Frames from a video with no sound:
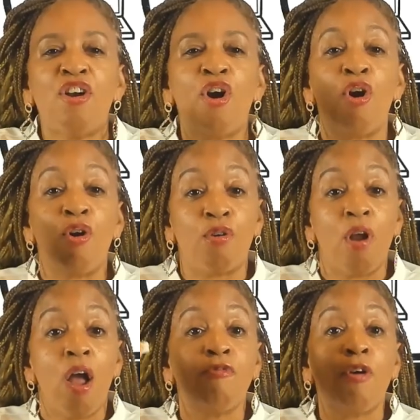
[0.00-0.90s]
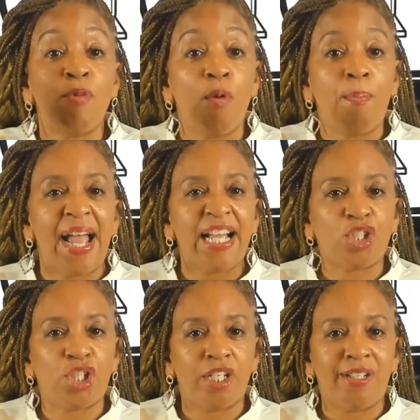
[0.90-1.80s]
earn from your
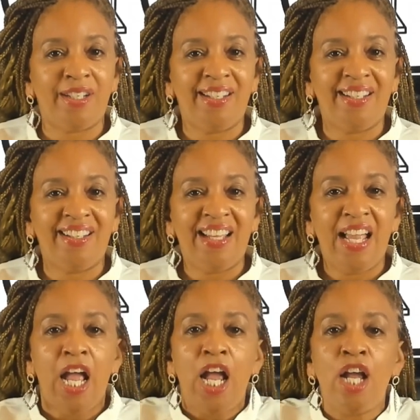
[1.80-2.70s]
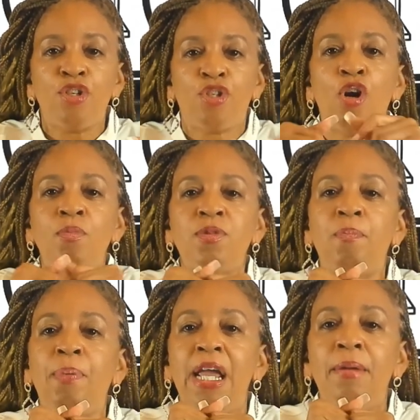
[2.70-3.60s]
passion. In terms of
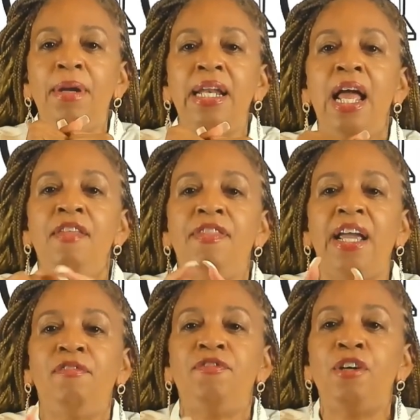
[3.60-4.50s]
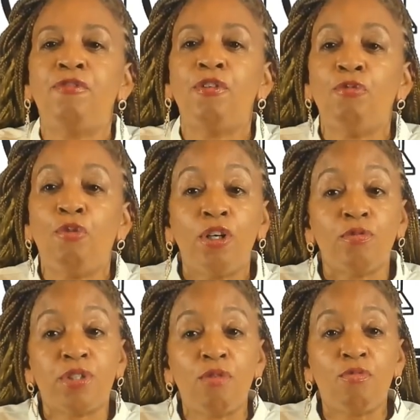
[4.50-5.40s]
payment, they have different
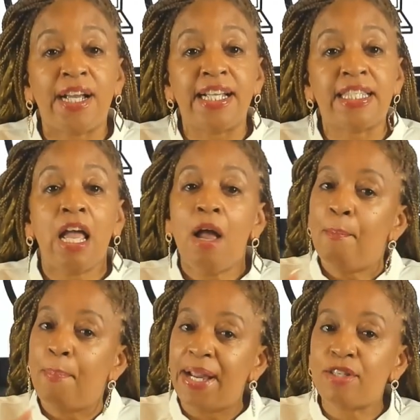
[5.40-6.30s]
royalty rates based